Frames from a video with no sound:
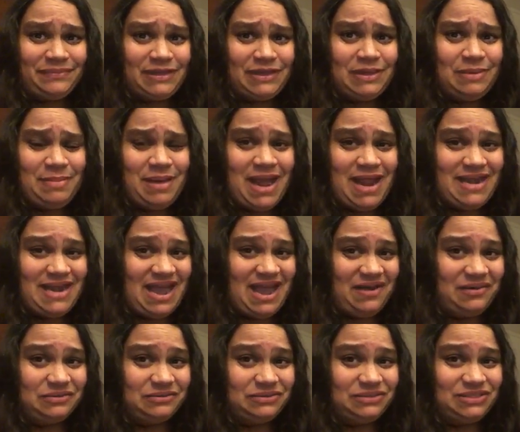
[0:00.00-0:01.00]
come on
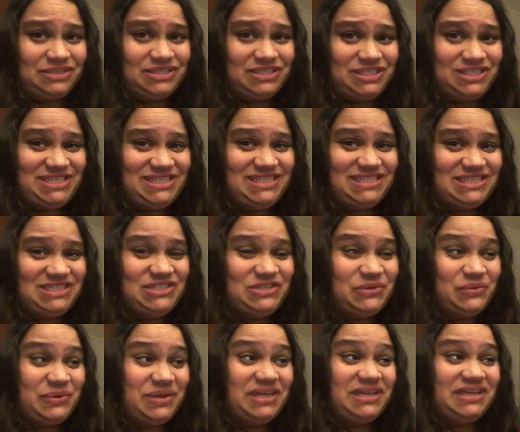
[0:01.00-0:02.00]
now. She's
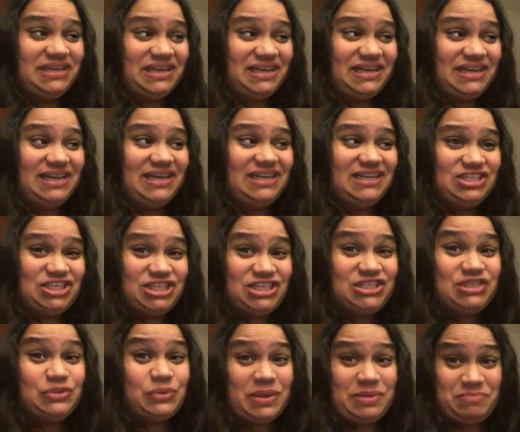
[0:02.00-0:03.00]
doing
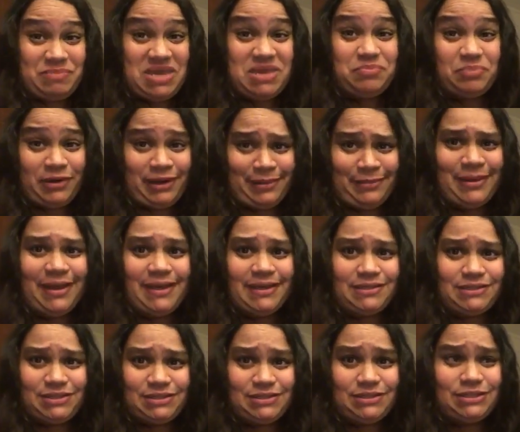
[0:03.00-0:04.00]
me pretty
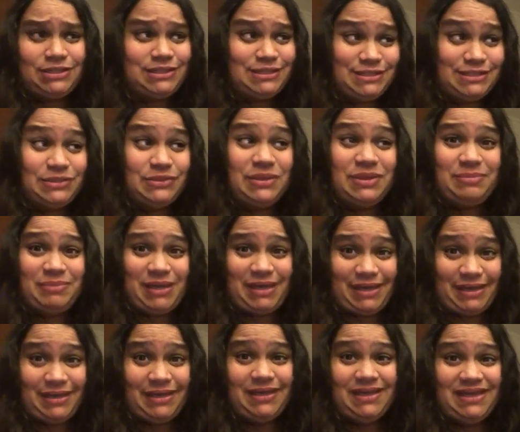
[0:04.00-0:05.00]
much. She's doing
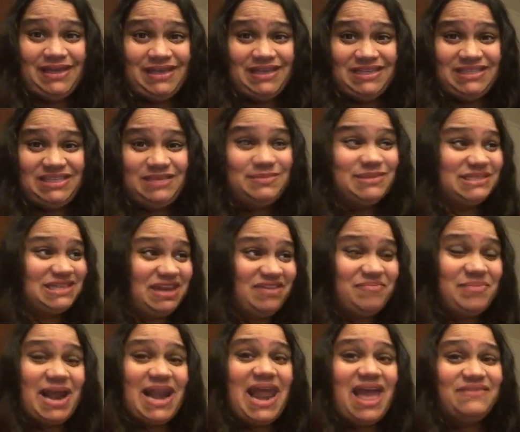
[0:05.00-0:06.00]
me. She must
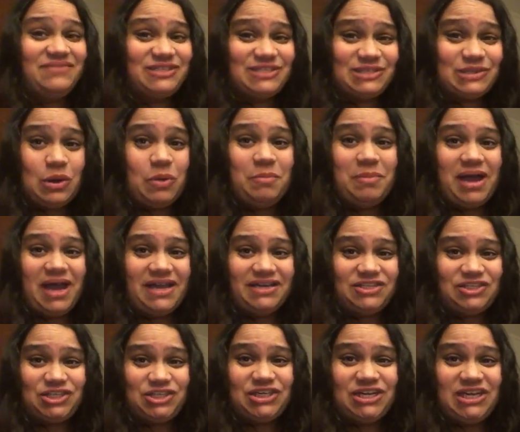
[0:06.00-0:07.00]
love my life so
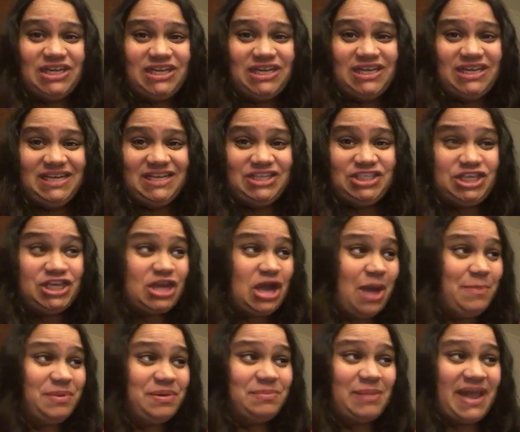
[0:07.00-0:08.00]
much. She
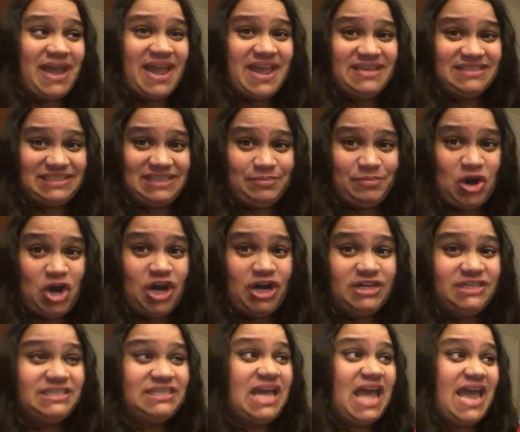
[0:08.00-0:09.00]
copied my
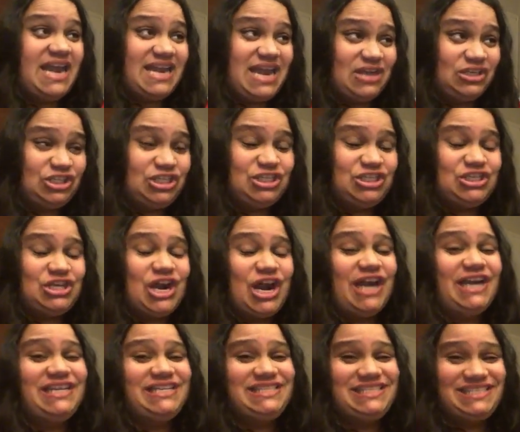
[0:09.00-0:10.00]
ASMRs, and now she's
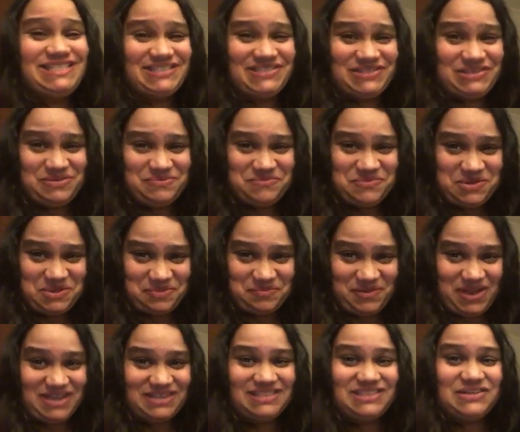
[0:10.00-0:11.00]
trying to do
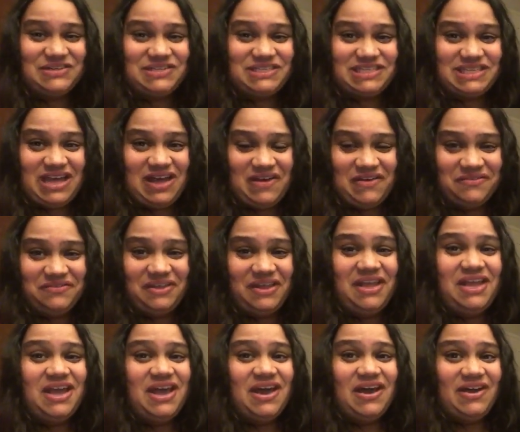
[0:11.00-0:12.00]
mukbangs herself,
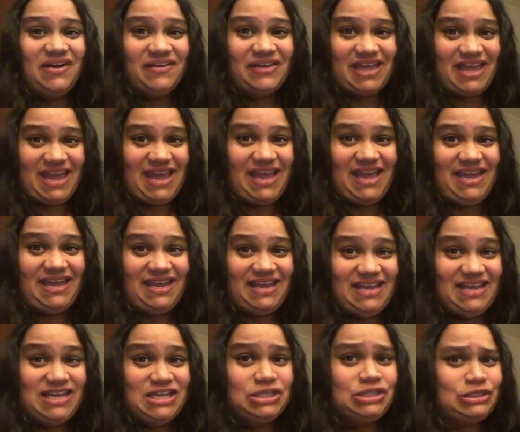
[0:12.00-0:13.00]
okay?
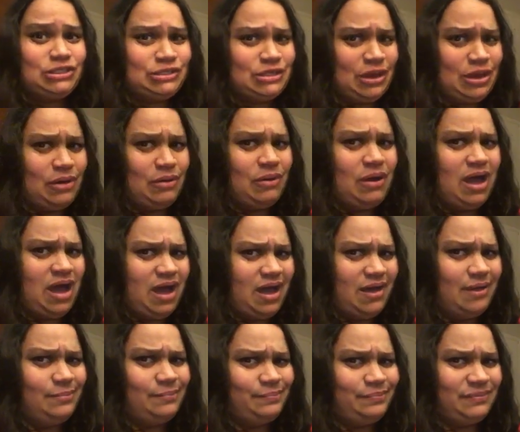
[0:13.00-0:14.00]
So,
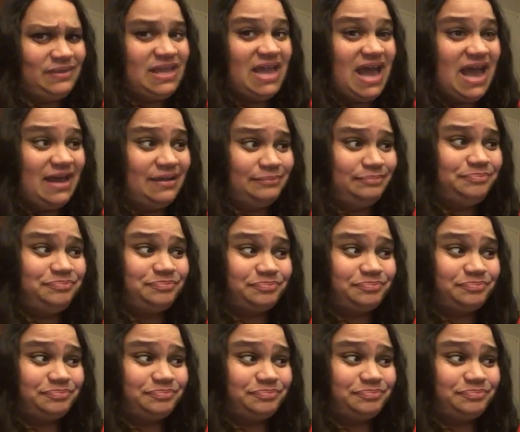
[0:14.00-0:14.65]
yeah.